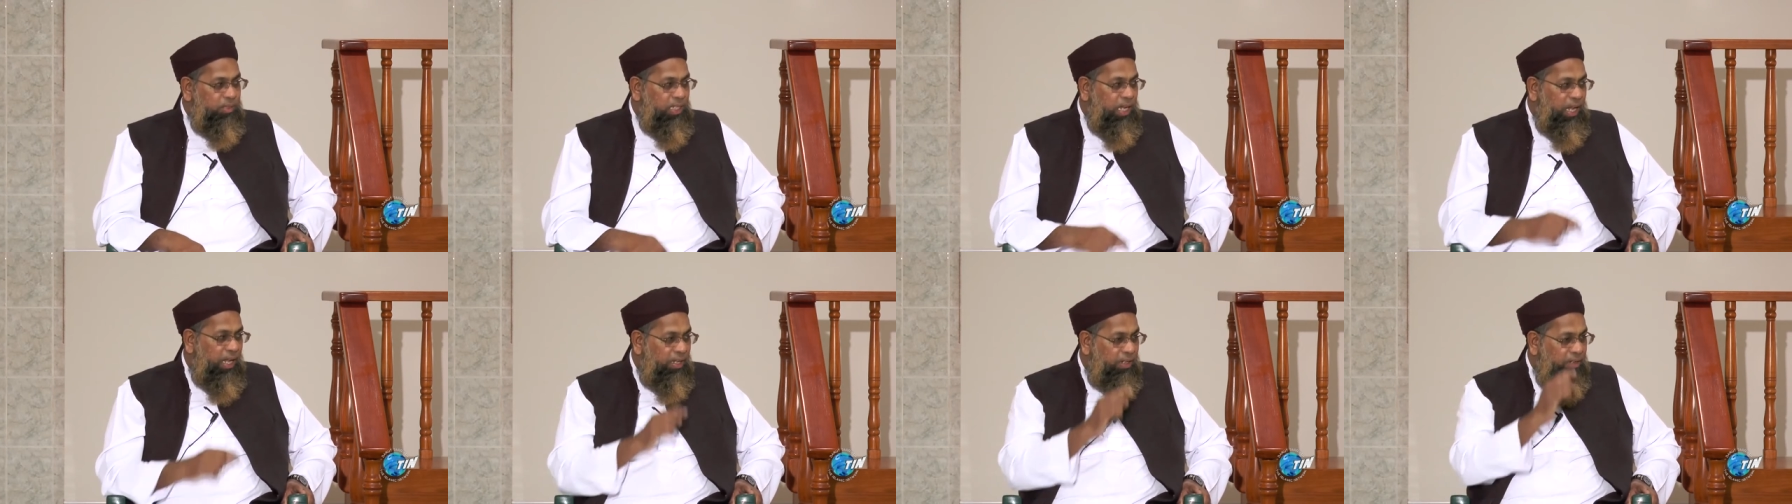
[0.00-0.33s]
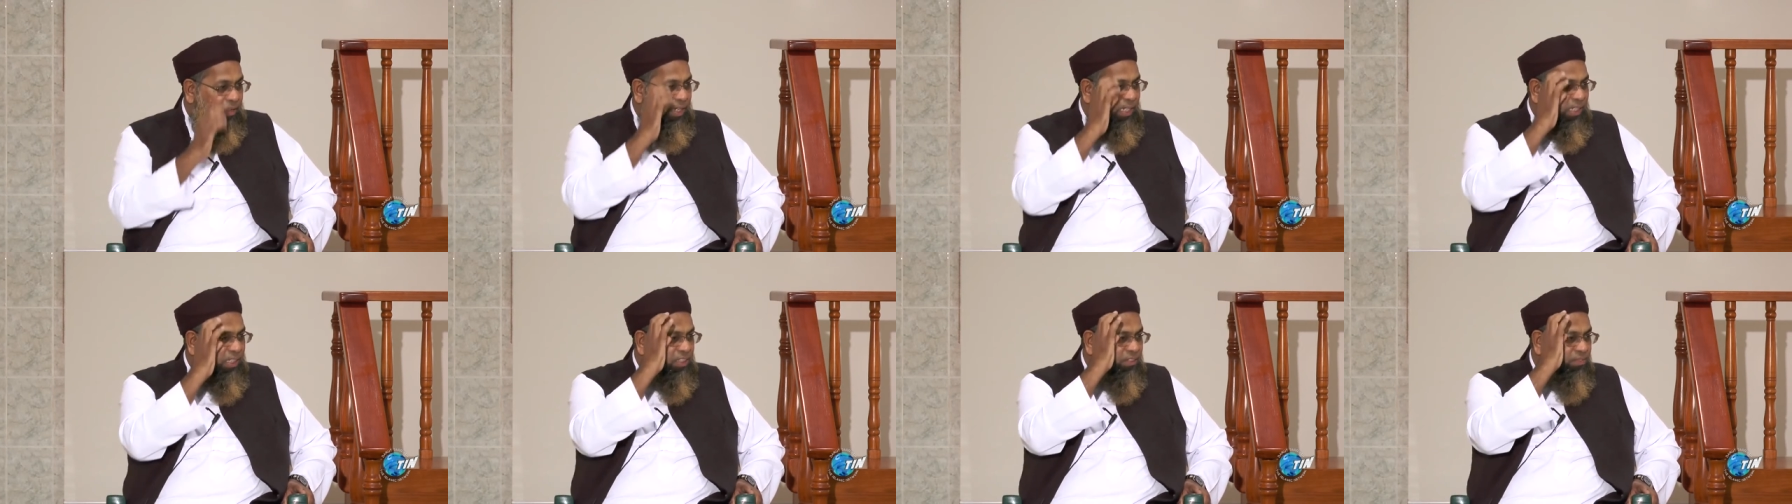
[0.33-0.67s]

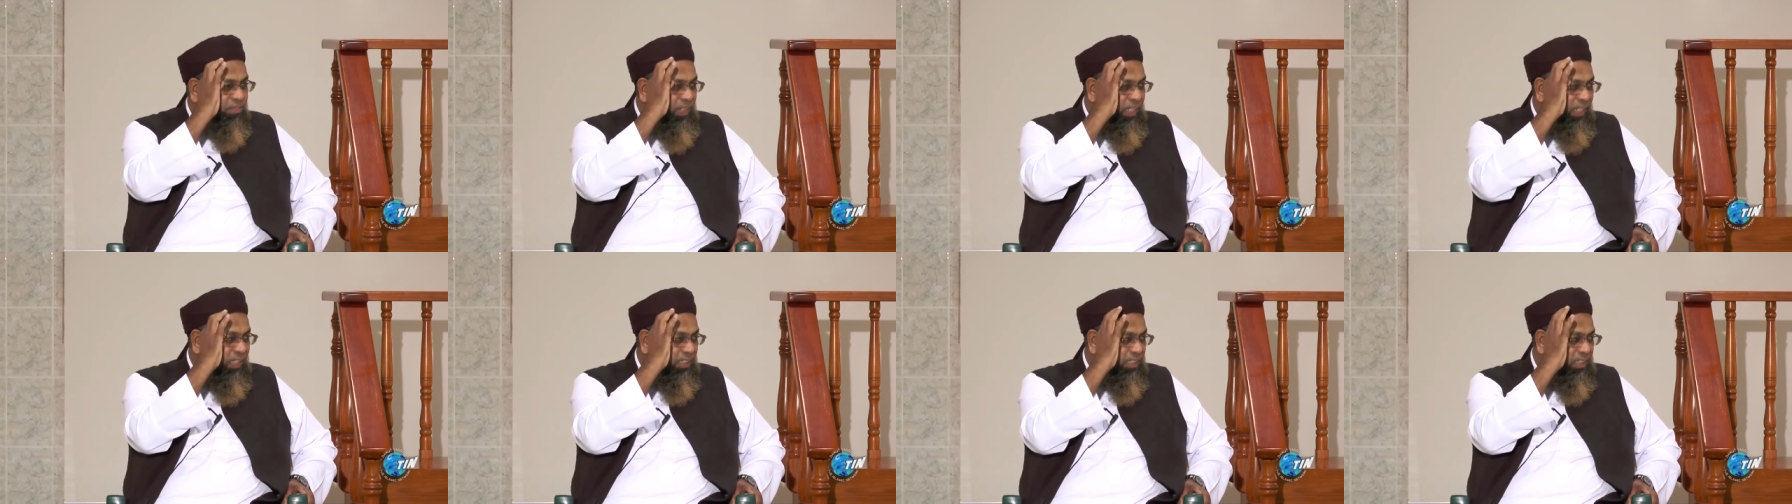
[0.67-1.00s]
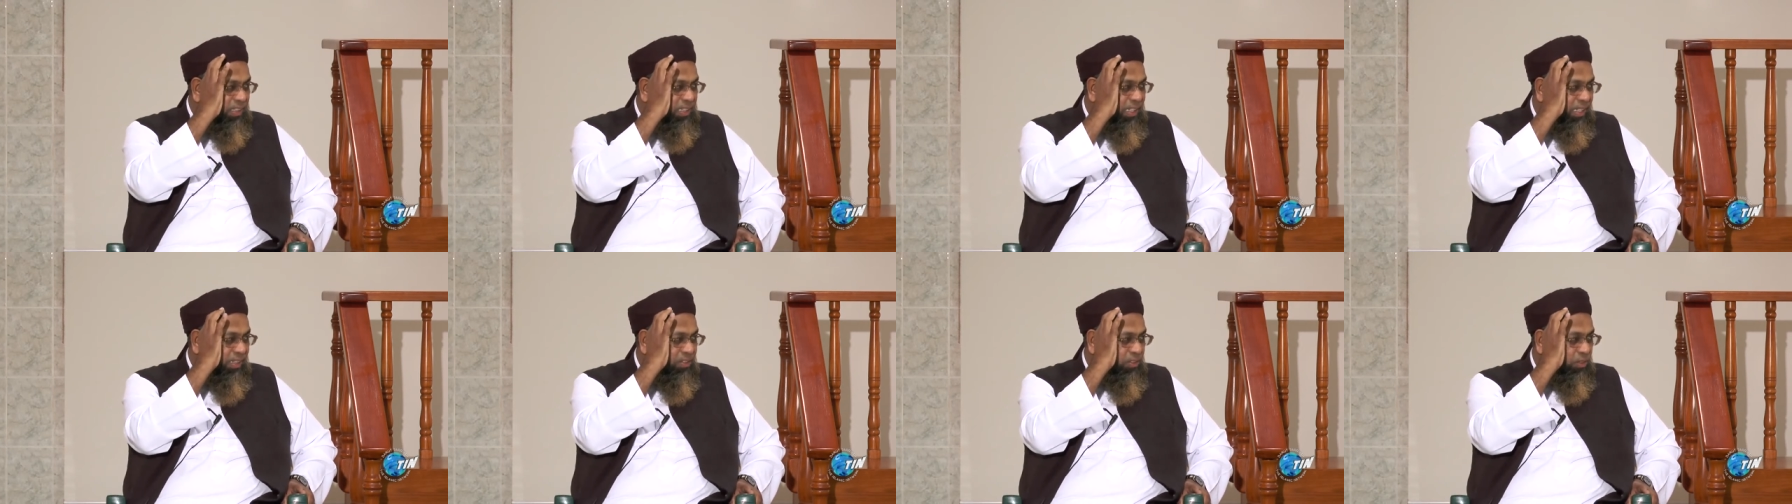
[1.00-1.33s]
angry, his veins
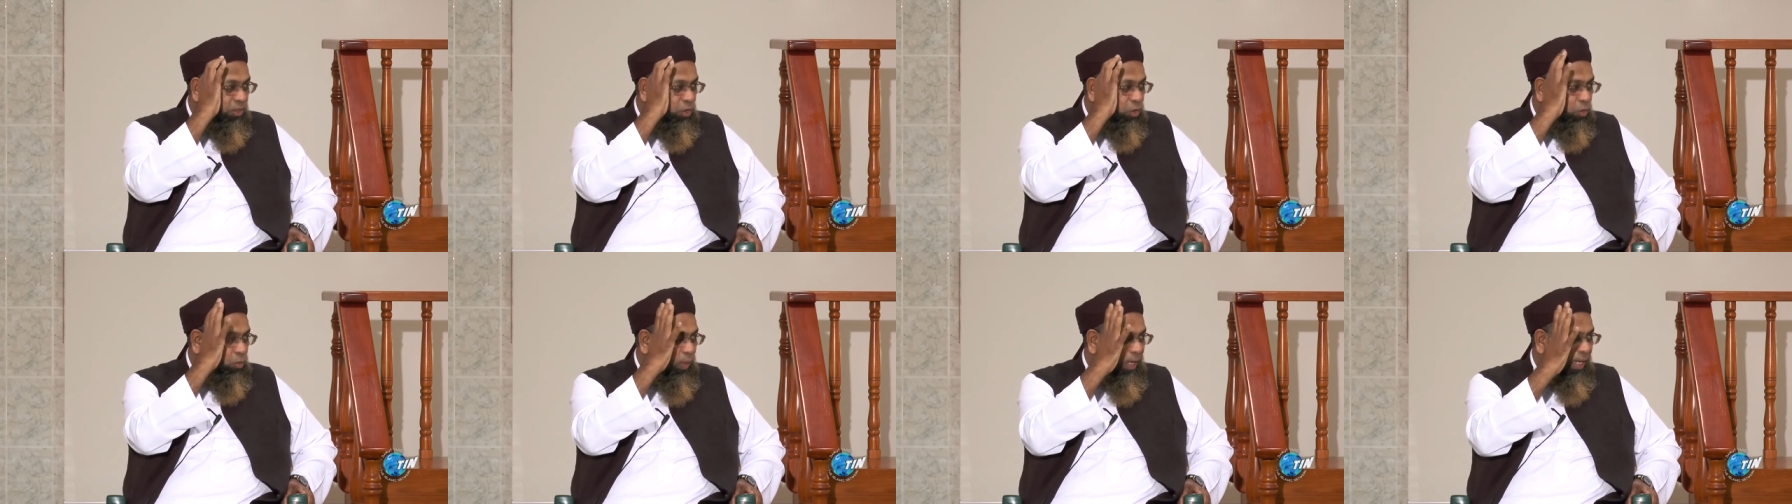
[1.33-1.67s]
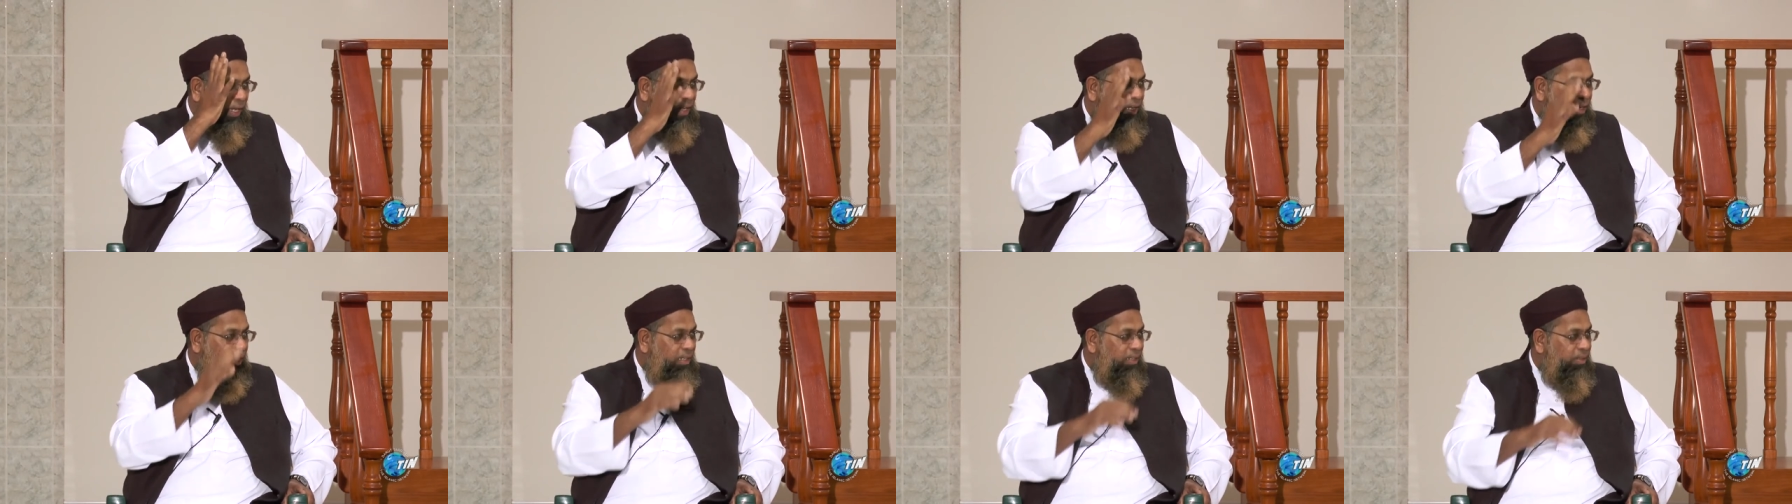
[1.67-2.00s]
start to
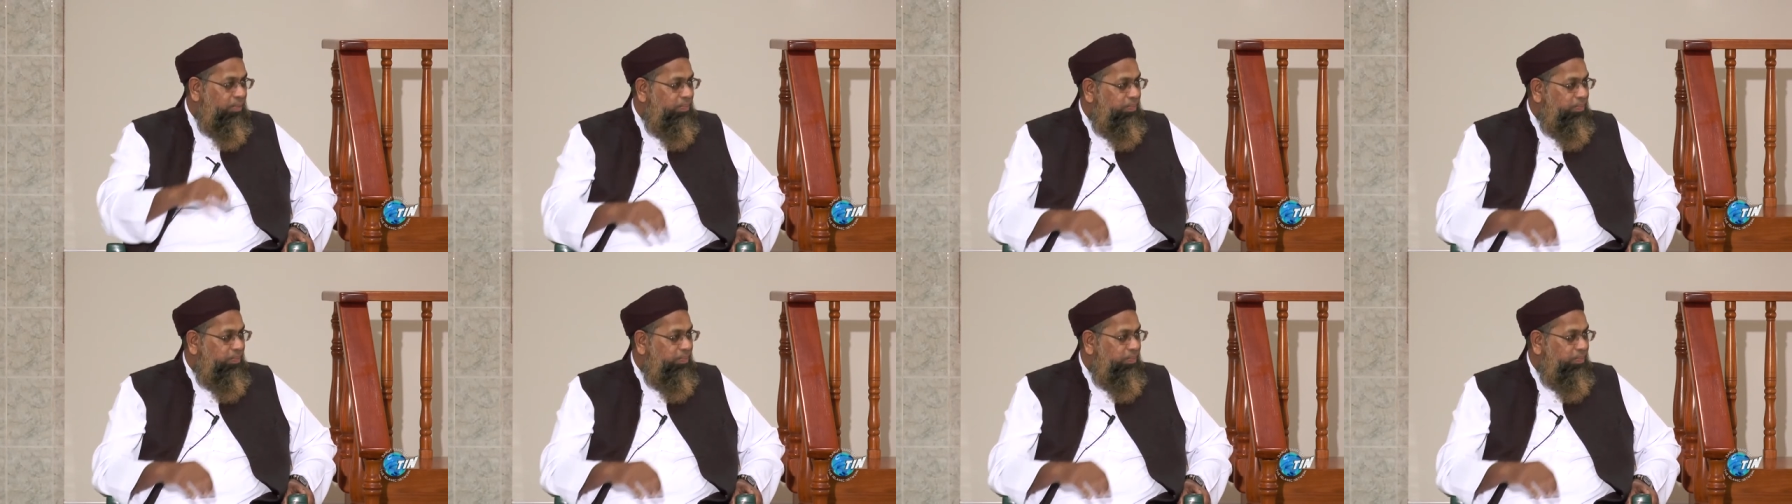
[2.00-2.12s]
swell?